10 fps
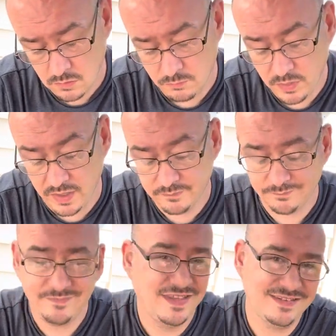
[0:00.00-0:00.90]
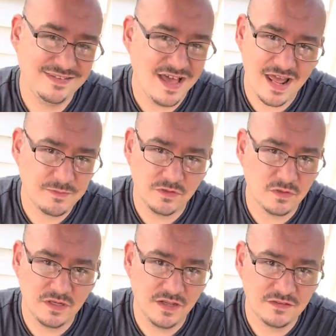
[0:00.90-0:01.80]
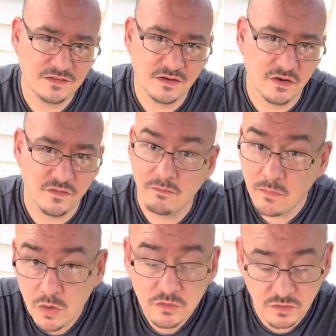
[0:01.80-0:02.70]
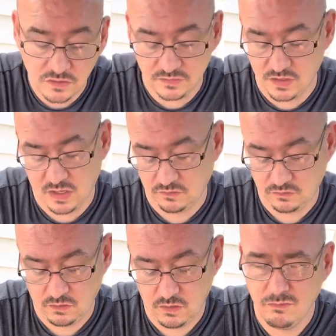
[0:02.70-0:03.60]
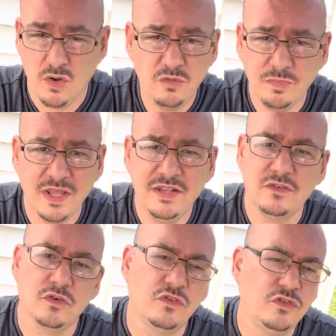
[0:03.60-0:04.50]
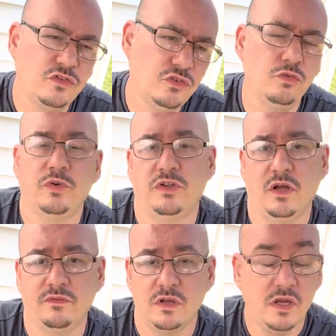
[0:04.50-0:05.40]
But it's not absolutely necessary for most of these guys. Most plants are super tough.